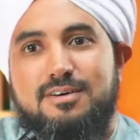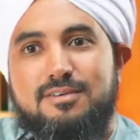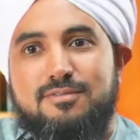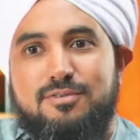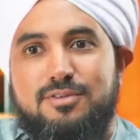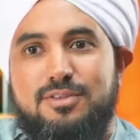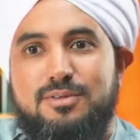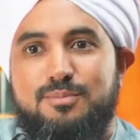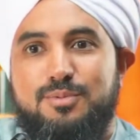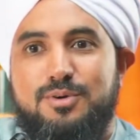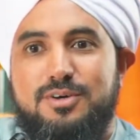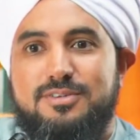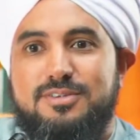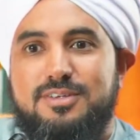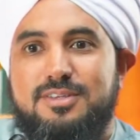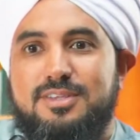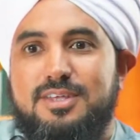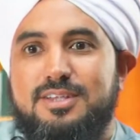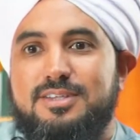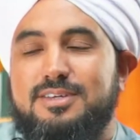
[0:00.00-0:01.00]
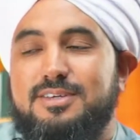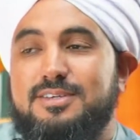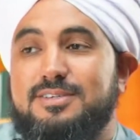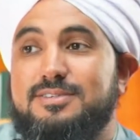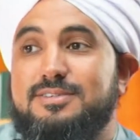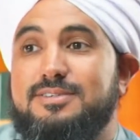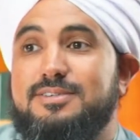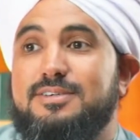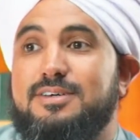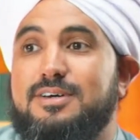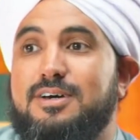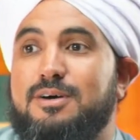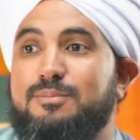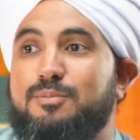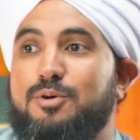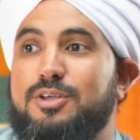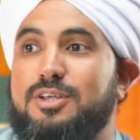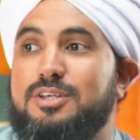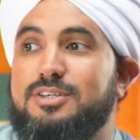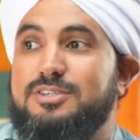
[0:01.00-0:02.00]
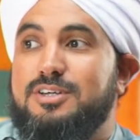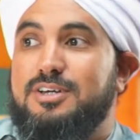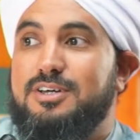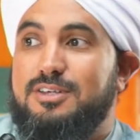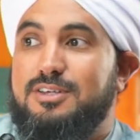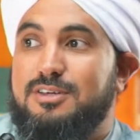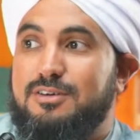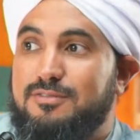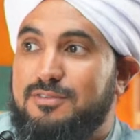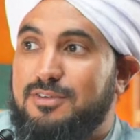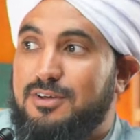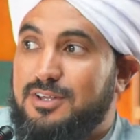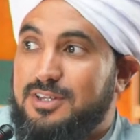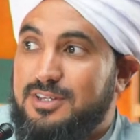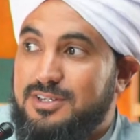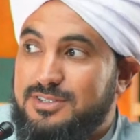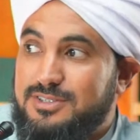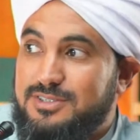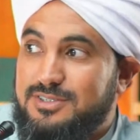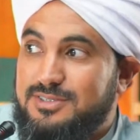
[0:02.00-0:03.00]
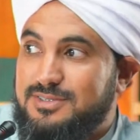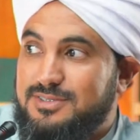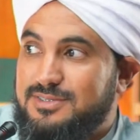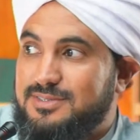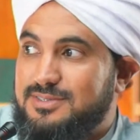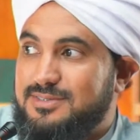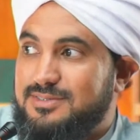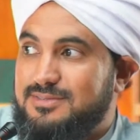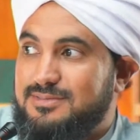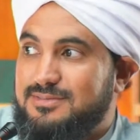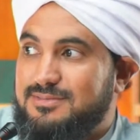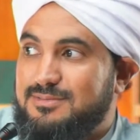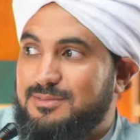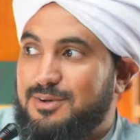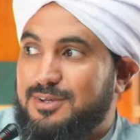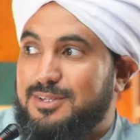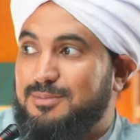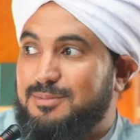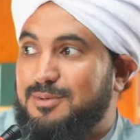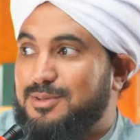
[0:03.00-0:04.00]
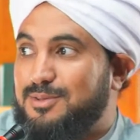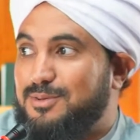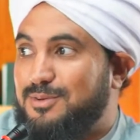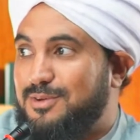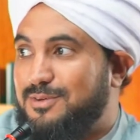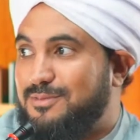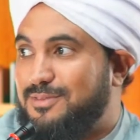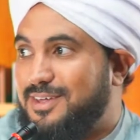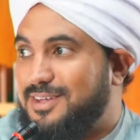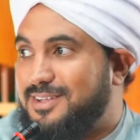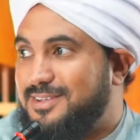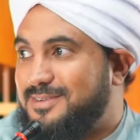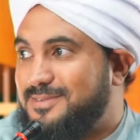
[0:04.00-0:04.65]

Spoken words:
for the person that is upon a journey of knowledge. What about all of that?